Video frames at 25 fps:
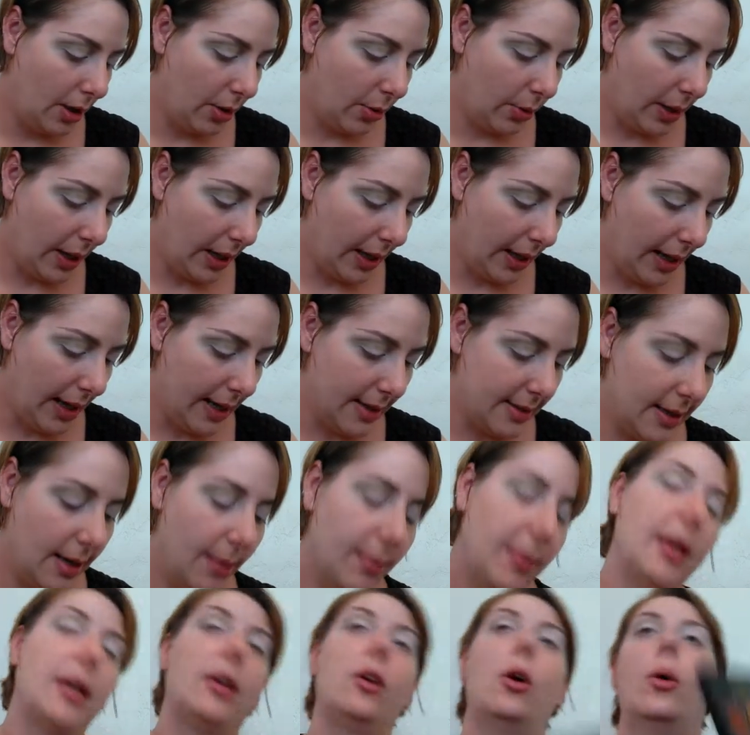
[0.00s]
okay guys, I'm
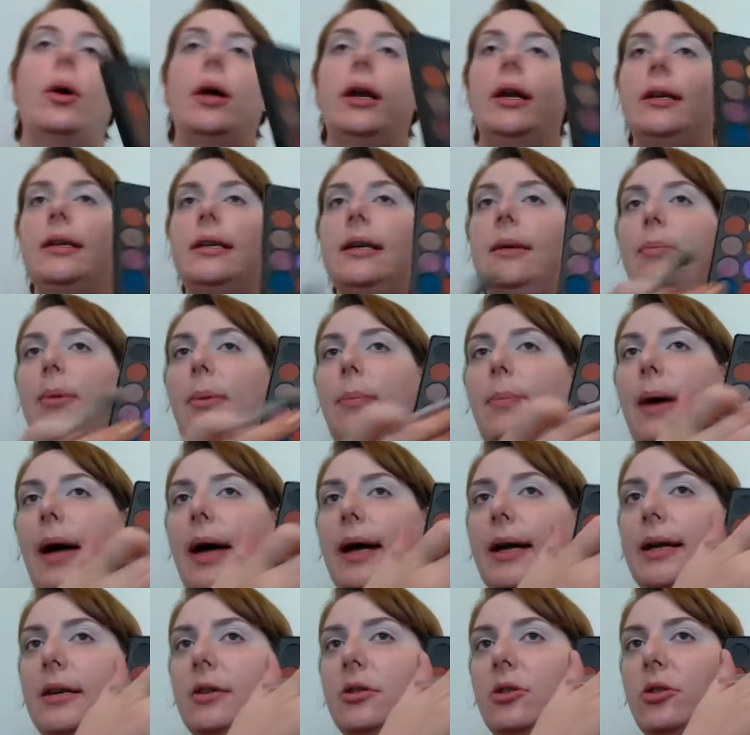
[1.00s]
gonna go ahead and dip
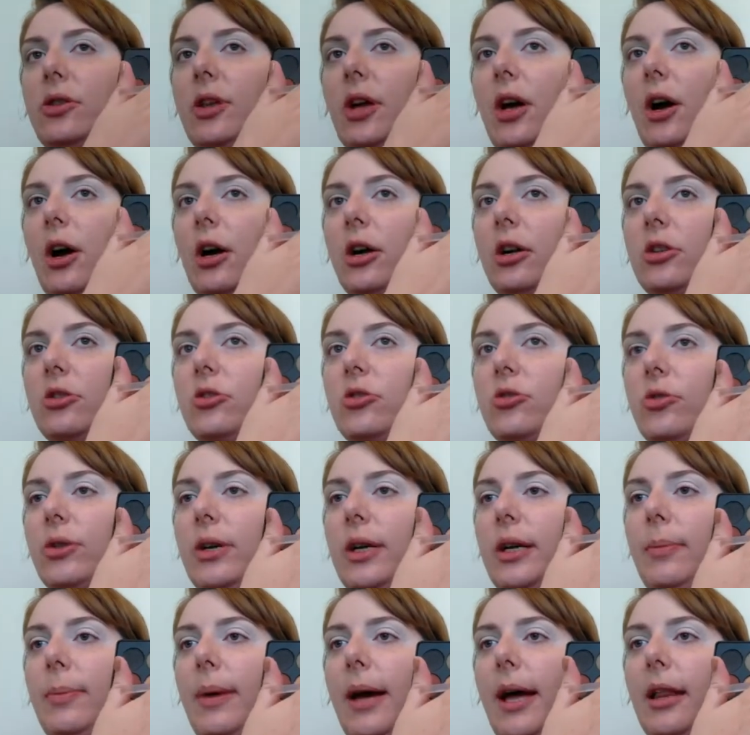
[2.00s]
back into the
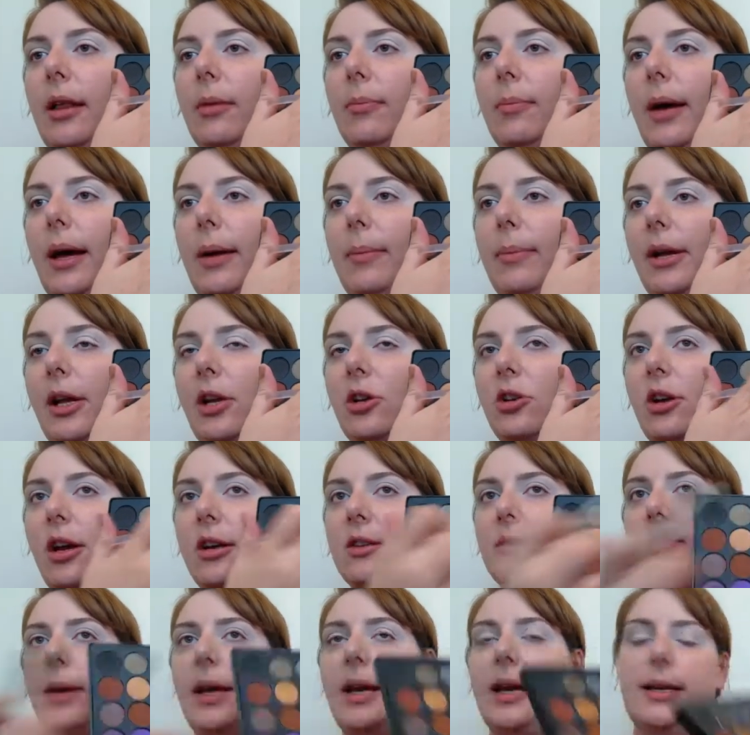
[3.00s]
Artistry palette by BH
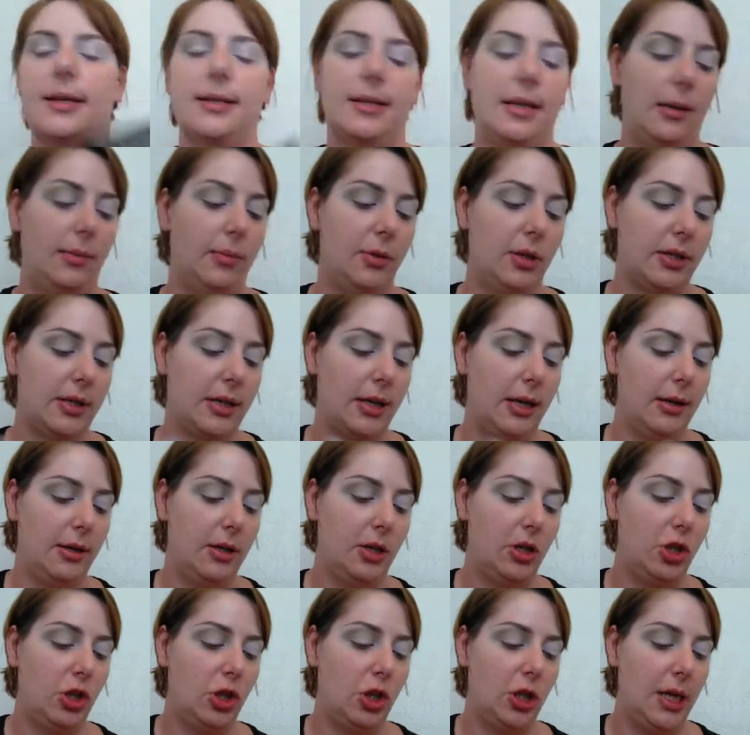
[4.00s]
Cosmetics, and I'm just gonna
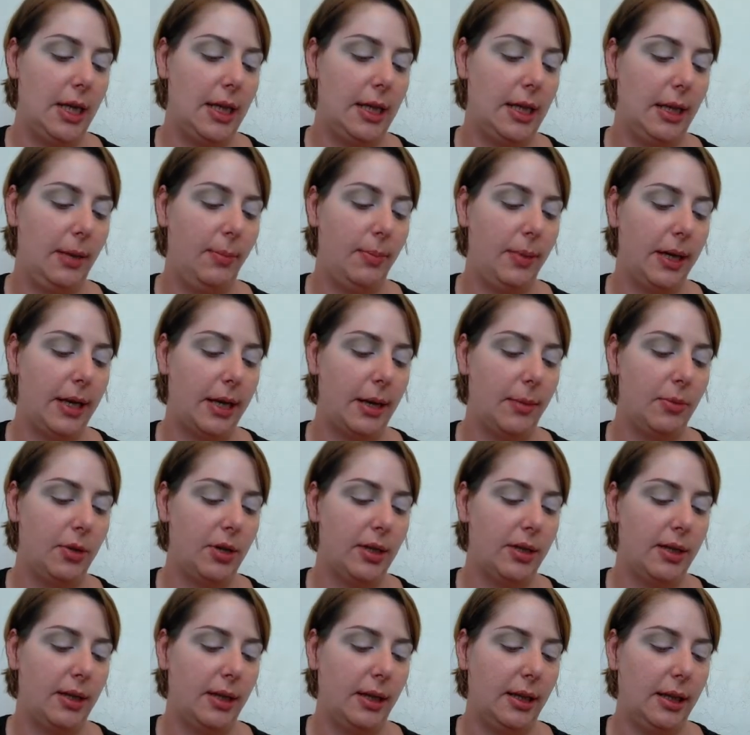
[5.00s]
gently pick up
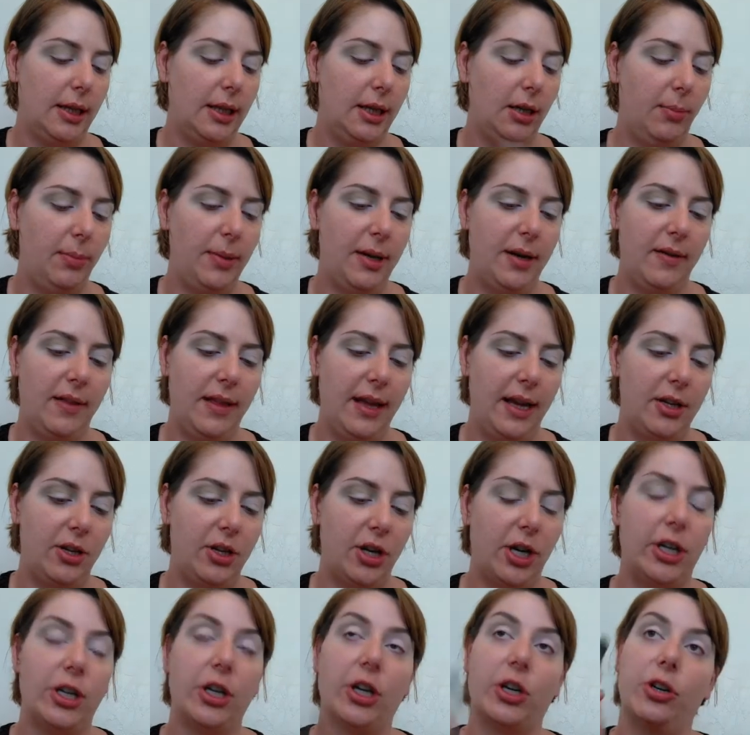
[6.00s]
just a little bit of that
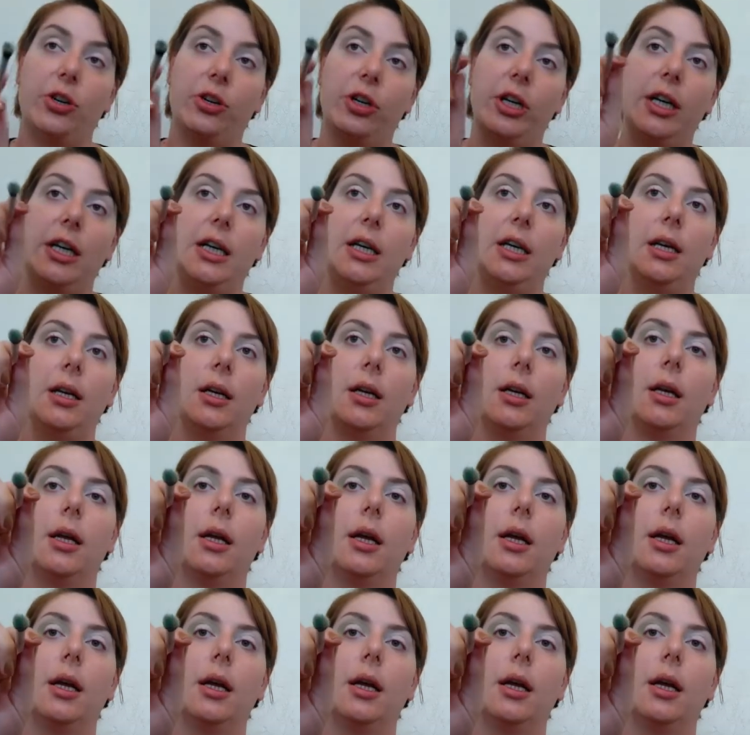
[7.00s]
darker green,